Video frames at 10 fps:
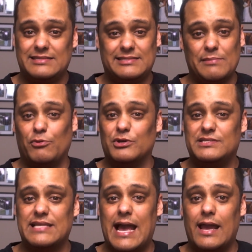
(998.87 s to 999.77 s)
As
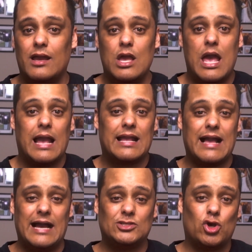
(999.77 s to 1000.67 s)
simple as that.
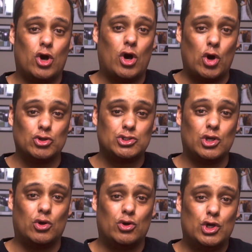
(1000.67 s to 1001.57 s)
Guys,
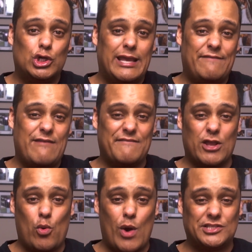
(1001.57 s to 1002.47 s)
also, if you
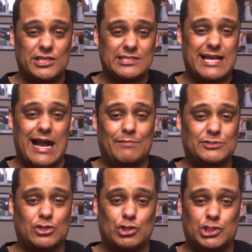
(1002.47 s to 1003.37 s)
have any questions,
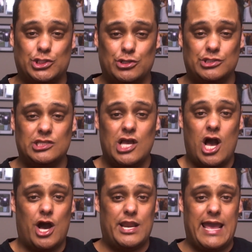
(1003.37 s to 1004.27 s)
comments, or concerns
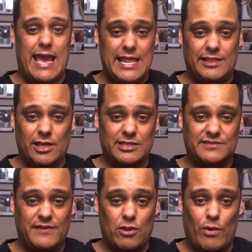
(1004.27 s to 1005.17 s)
on anything
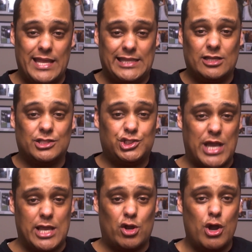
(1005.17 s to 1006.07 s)
on this video, anything on
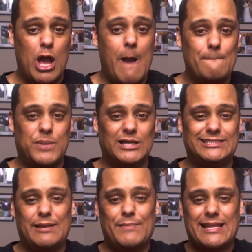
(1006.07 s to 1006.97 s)
this channel,
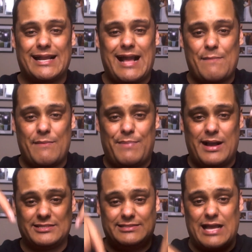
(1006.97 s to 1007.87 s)
put them in the
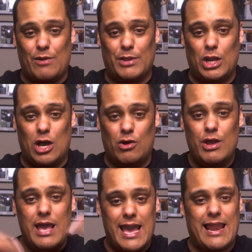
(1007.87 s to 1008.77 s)
comment box down
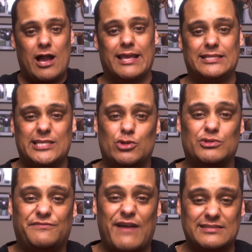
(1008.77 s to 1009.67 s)
below and I'll get to
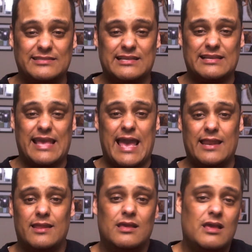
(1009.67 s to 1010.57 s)
you as fast as I
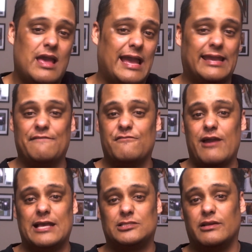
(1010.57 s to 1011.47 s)
can and
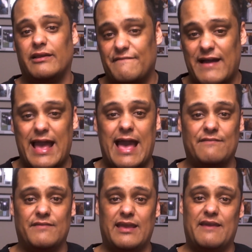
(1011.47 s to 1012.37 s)
give you an answer if I
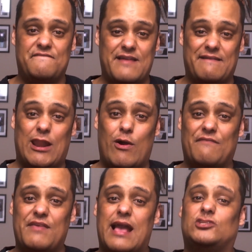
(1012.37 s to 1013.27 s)
have it. If I
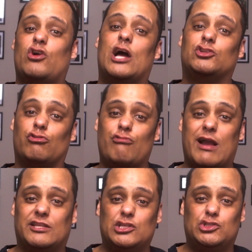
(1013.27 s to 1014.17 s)
don't have the answer, I'll
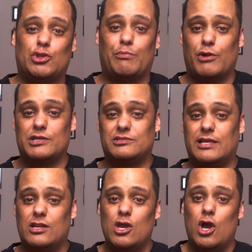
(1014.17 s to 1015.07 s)
direct you to the
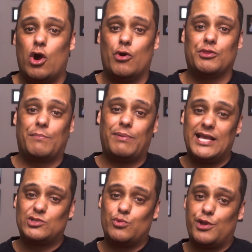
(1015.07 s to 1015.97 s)
person or the
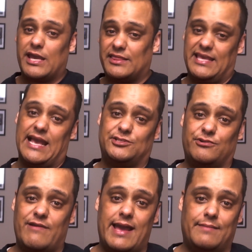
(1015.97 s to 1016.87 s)
place where you get the
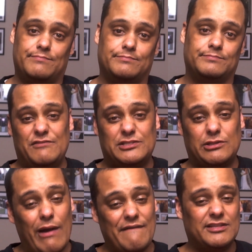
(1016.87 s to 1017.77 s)
answer at. If you
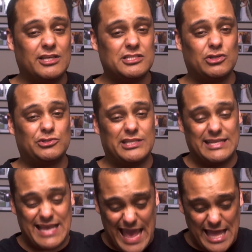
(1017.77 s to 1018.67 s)
still haven't done so
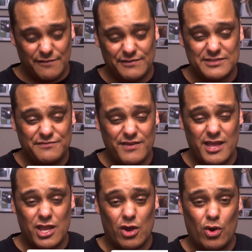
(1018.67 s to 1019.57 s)
to the end of this
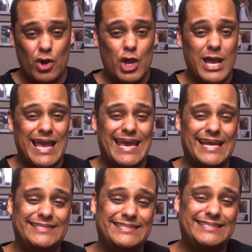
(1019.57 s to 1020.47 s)
video,
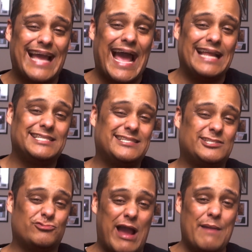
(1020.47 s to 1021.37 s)
hit that
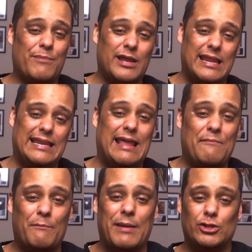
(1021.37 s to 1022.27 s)
subscribe button and
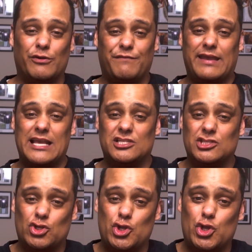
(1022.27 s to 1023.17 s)
enable bell
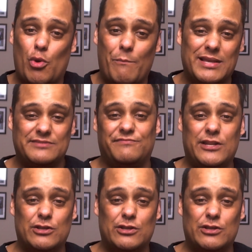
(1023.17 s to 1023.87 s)
notifications so you don't miss